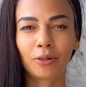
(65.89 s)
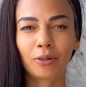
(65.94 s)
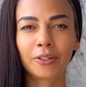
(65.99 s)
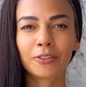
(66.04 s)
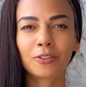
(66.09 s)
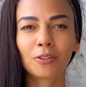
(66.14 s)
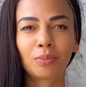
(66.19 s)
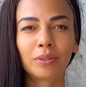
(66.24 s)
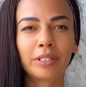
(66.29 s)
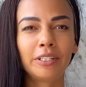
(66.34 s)

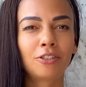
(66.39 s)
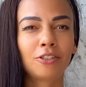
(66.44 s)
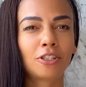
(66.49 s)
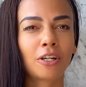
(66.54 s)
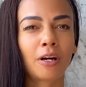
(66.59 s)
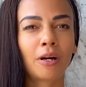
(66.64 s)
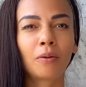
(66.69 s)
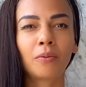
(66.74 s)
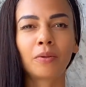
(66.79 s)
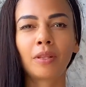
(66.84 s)
So please
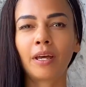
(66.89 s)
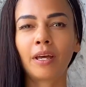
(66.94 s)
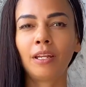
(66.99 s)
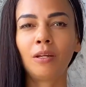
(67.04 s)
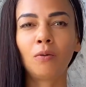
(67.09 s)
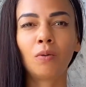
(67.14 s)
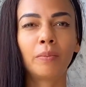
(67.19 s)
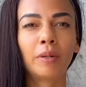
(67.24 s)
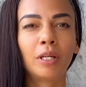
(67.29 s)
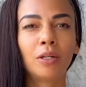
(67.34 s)
share it with any
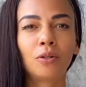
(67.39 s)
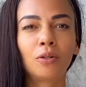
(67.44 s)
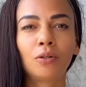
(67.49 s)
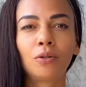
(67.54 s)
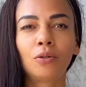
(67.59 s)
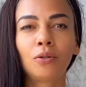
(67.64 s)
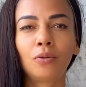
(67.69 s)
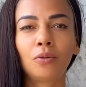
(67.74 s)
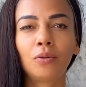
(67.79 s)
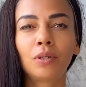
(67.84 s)
women
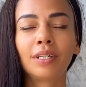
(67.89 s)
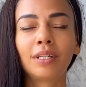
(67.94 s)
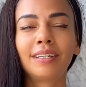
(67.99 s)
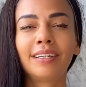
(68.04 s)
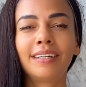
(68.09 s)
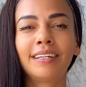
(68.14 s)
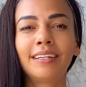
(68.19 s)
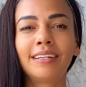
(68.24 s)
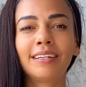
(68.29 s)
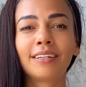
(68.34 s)
who
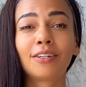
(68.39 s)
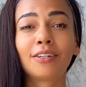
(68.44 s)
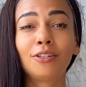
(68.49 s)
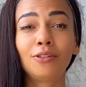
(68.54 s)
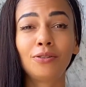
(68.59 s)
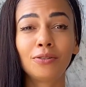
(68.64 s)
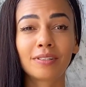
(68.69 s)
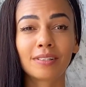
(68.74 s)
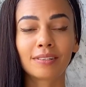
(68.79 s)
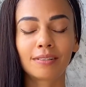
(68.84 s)
could
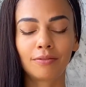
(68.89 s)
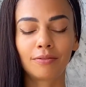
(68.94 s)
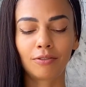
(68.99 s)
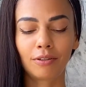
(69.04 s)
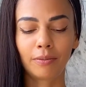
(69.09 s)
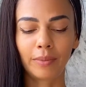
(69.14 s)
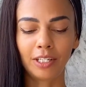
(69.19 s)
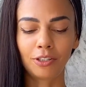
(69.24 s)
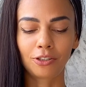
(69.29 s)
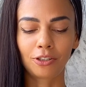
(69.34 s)
use this
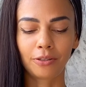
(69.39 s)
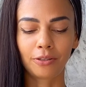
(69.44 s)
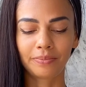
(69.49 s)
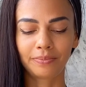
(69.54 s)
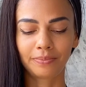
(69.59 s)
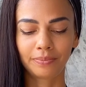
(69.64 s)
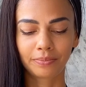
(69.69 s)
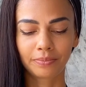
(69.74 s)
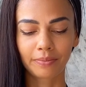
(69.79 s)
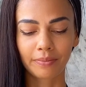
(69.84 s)
information.
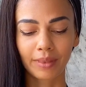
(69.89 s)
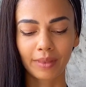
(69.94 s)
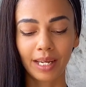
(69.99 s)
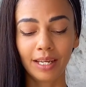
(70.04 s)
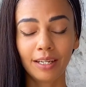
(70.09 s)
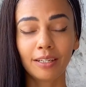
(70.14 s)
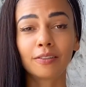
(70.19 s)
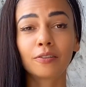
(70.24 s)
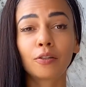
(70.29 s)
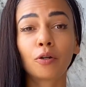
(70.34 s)

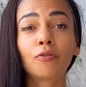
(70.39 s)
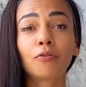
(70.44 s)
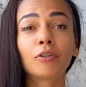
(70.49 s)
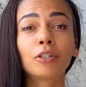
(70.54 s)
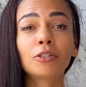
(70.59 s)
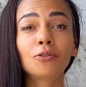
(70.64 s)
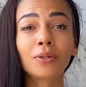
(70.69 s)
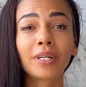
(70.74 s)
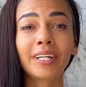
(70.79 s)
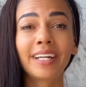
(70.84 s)
So
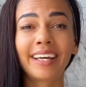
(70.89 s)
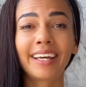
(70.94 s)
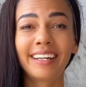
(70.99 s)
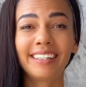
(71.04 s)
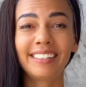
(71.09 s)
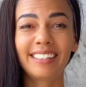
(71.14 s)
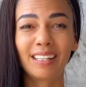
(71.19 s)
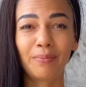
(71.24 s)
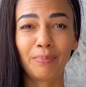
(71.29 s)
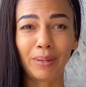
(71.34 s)
first we're going to get
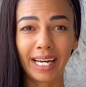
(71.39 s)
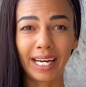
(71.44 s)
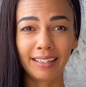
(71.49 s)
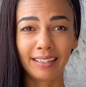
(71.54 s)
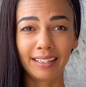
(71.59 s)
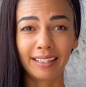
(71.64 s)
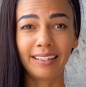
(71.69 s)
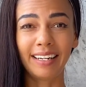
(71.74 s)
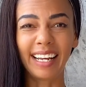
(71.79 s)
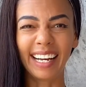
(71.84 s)
into the bad,
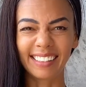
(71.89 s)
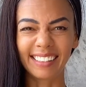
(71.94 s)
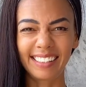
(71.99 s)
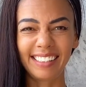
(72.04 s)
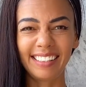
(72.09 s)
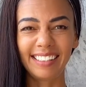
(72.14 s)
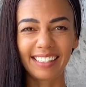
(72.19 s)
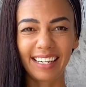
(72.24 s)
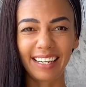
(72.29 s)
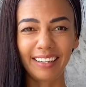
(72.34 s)
nasty
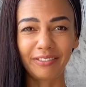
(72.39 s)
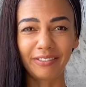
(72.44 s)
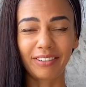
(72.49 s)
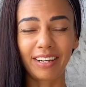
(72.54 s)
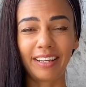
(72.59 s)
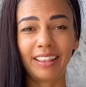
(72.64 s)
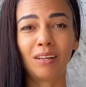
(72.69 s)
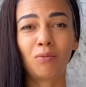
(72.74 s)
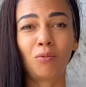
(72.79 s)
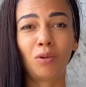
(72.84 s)
stuff,
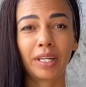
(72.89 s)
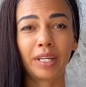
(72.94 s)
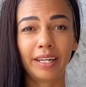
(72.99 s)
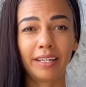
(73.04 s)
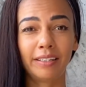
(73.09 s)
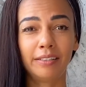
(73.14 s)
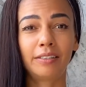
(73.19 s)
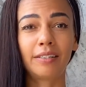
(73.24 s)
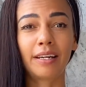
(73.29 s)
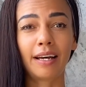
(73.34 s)
and then we'll get
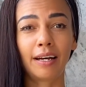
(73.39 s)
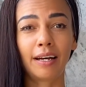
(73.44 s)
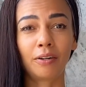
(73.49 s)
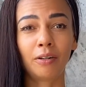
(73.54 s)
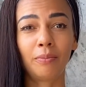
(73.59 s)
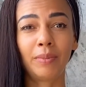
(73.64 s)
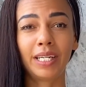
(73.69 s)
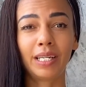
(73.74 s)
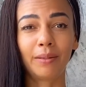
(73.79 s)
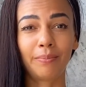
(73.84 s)
into how to
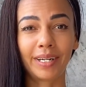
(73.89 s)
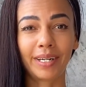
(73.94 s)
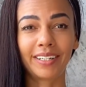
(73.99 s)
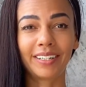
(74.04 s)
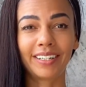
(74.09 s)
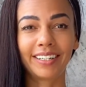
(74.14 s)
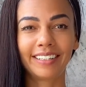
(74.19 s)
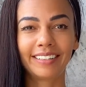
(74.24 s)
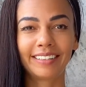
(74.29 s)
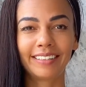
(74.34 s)
make it
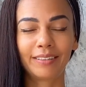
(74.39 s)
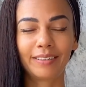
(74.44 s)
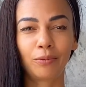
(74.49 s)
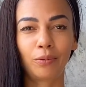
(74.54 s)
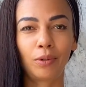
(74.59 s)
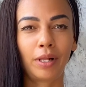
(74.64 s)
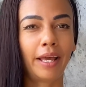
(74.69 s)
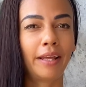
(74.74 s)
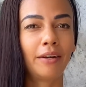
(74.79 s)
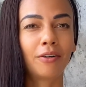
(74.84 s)
better.
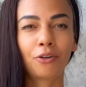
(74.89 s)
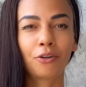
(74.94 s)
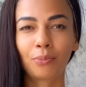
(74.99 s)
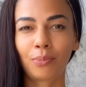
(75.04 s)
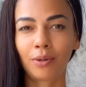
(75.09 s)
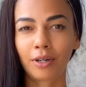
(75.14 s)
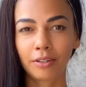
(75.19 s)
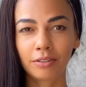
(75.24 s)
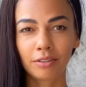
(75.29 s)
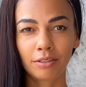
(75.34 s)
We'll end on a
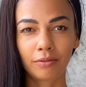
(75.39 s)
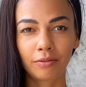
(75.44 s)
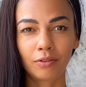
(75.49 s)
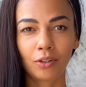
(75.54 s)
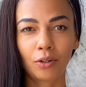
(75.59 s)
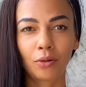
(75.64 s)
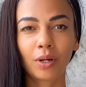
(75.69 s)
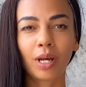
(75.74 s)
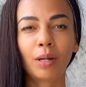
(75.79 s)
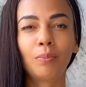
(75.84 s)
positive
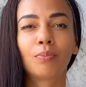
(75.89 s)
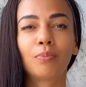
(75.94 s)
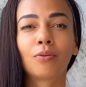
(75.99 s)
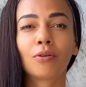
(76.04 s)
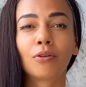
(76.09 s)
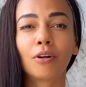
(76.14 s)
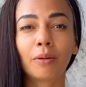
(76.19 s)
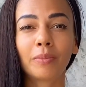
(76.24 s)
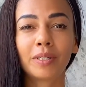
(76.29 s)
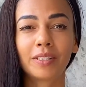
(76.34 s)
note, I
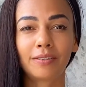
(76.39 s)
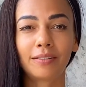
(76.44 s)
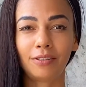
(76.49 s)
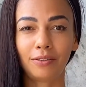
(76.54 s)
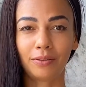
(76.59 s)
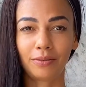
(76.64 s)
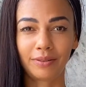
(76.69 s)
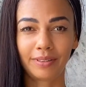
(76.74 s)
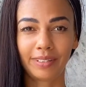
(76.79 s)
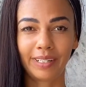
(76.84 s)
promise you,
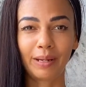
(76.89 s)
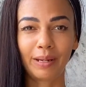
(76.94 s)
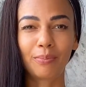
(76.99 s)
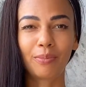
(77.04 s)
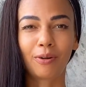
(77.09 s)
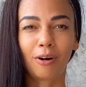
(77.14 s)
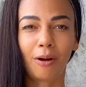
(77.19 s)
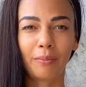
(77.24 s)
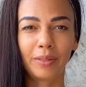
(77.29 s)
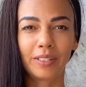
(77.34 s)

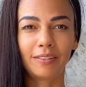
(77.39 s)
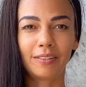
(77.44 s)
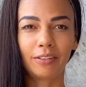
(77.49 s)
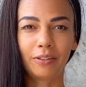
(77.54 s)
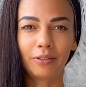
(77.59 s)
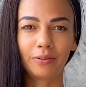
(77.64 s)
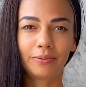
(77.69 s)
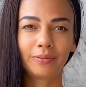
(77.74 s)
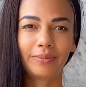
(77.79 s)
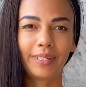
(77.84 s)

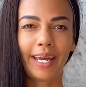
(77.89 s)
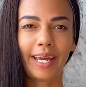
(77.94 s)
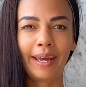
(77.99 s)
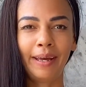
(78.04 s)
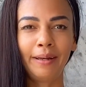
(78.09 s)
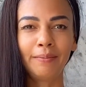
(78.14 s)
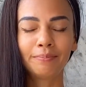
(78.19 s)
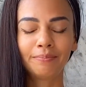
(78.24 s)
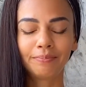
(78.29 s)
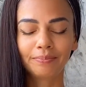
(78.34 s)
okay?